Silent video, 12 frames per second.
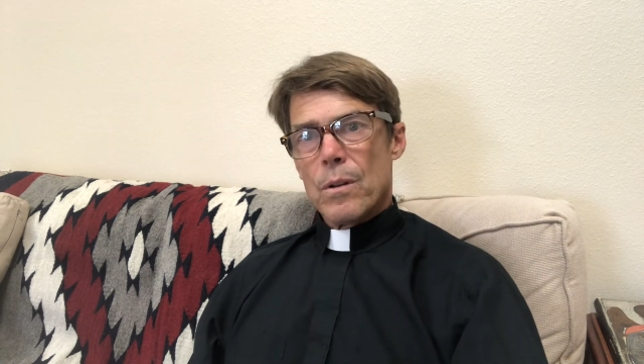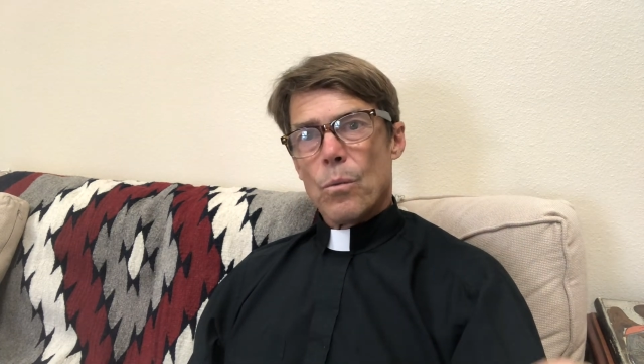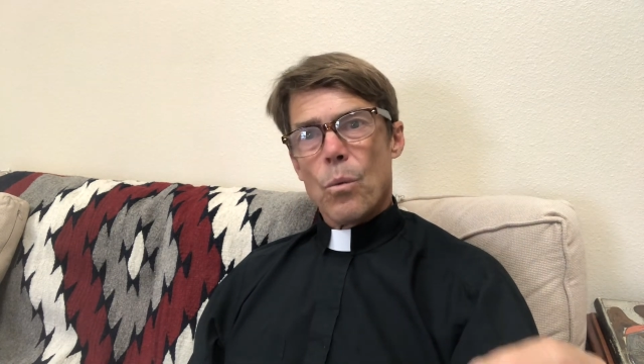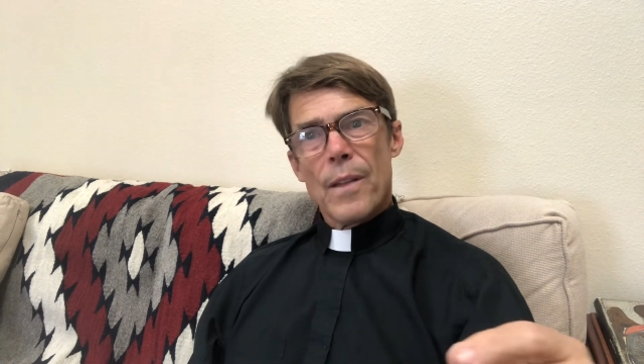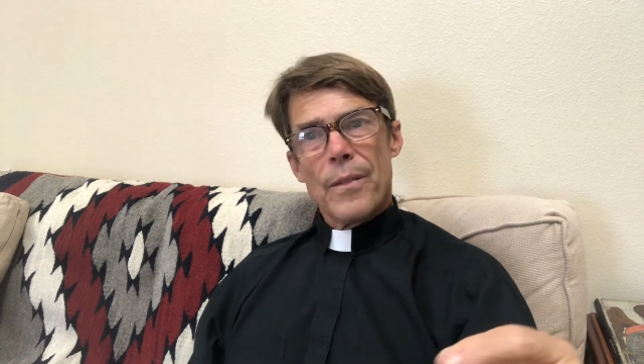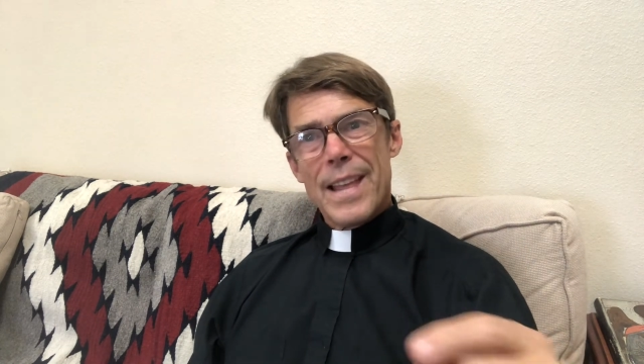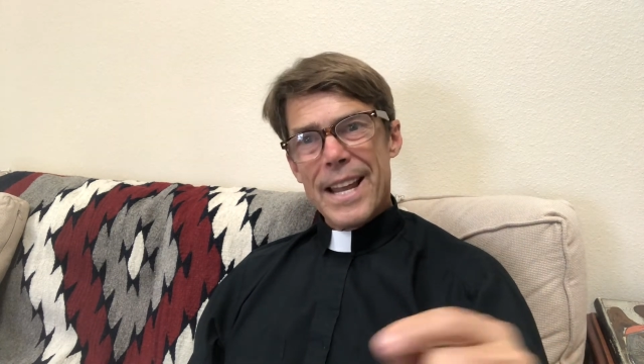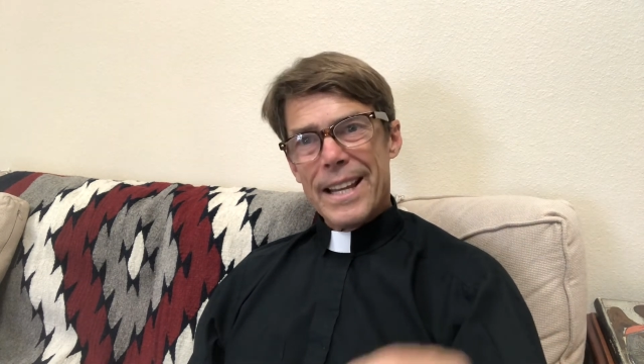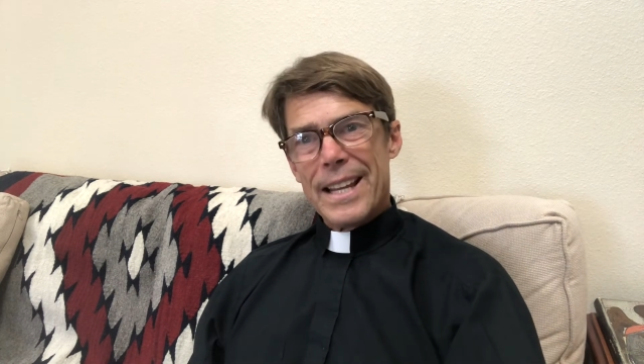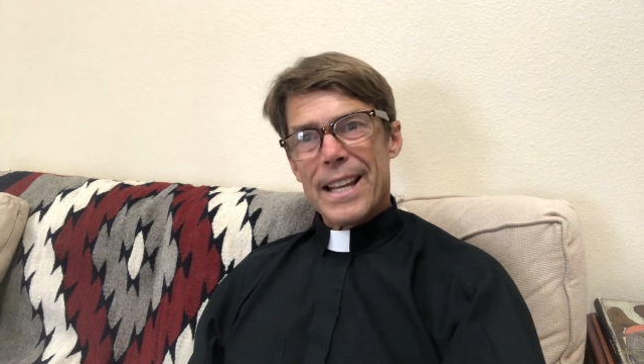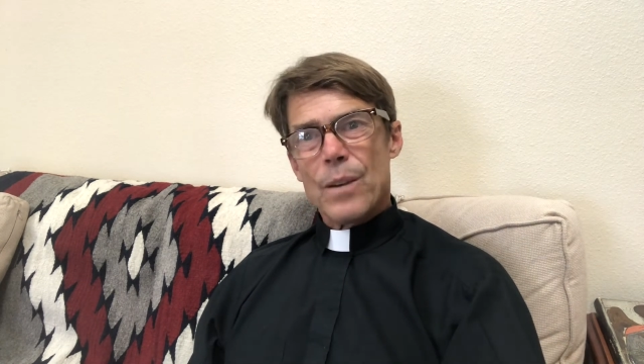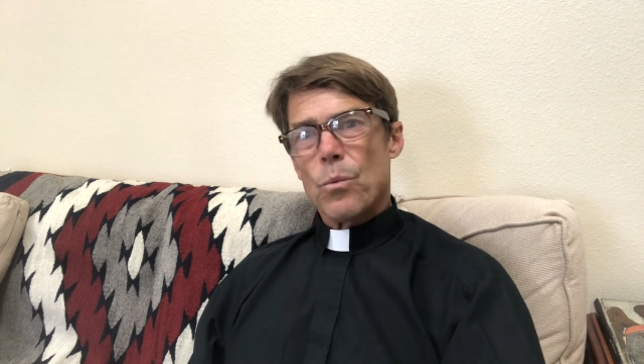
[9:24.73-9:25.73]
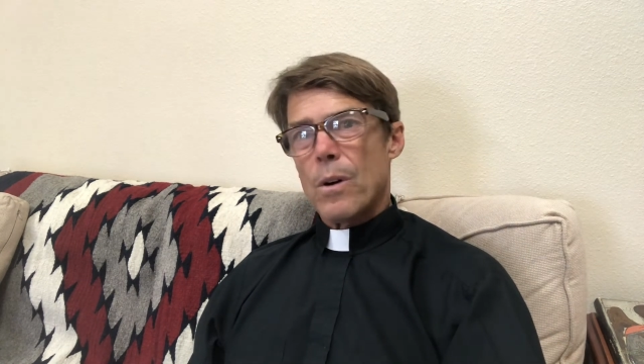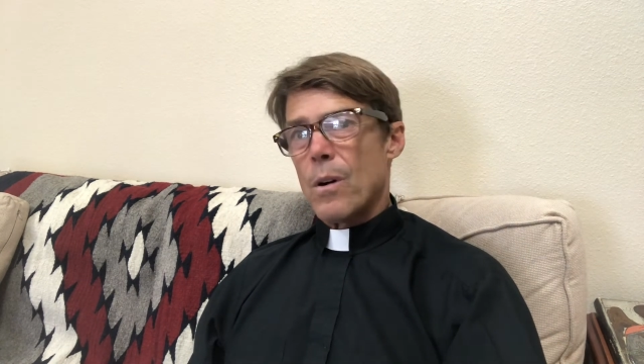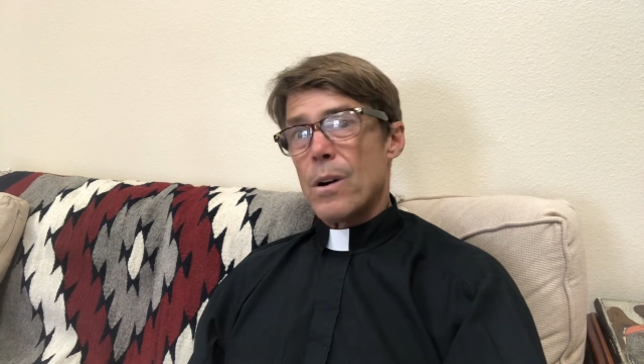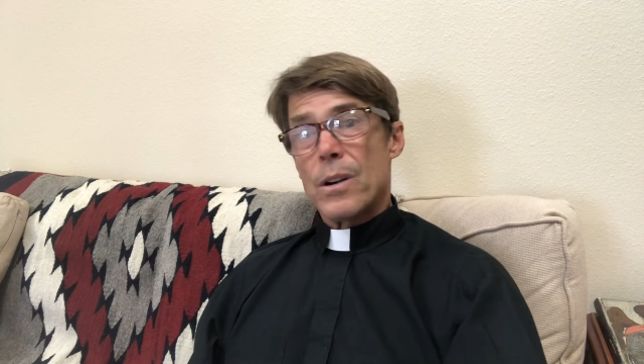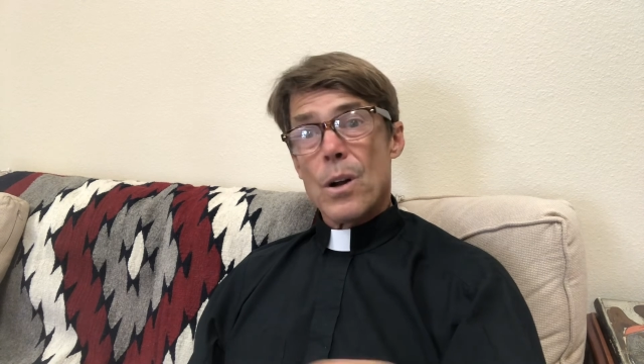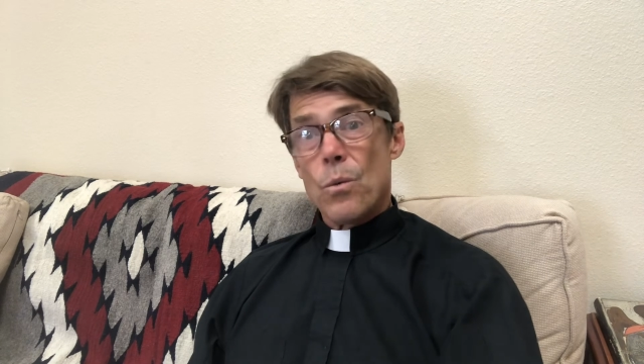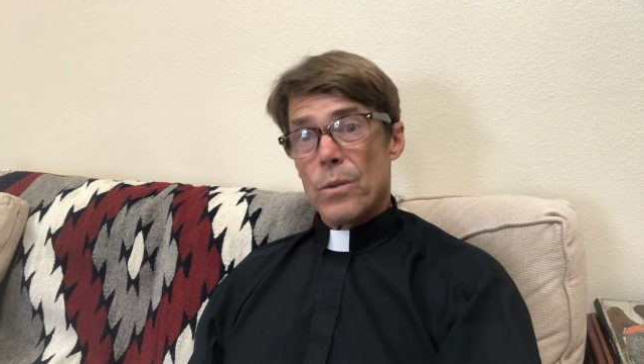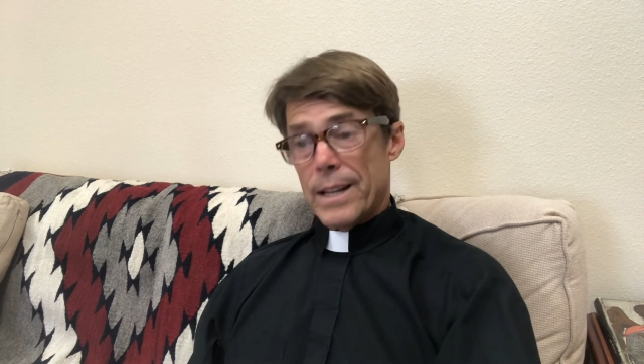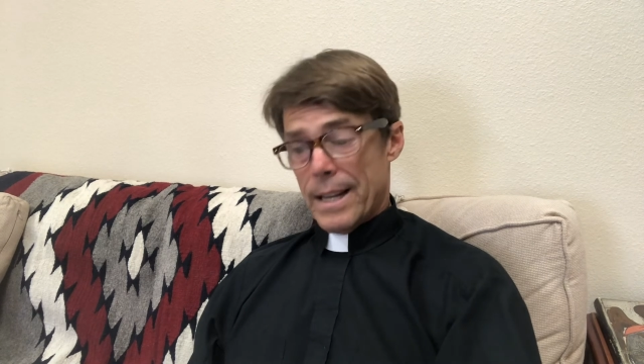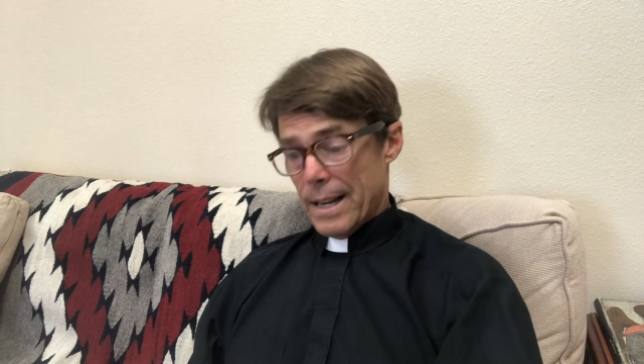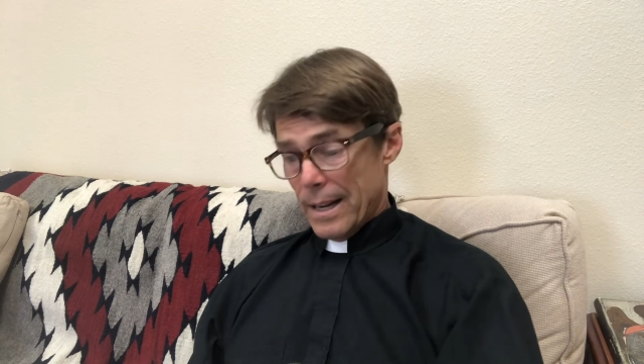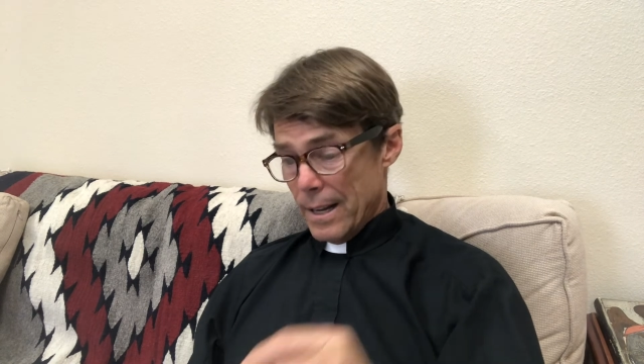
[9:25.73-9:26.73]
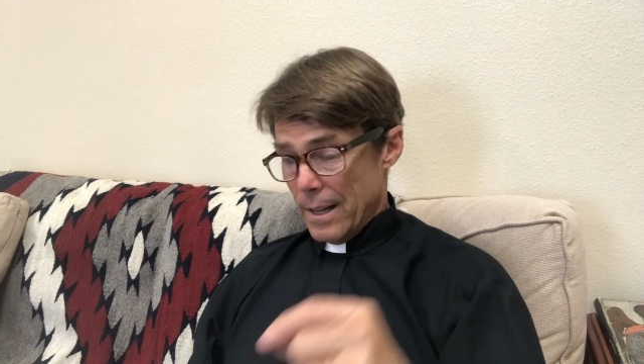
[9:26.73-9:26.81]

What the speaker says: what they get or don't get,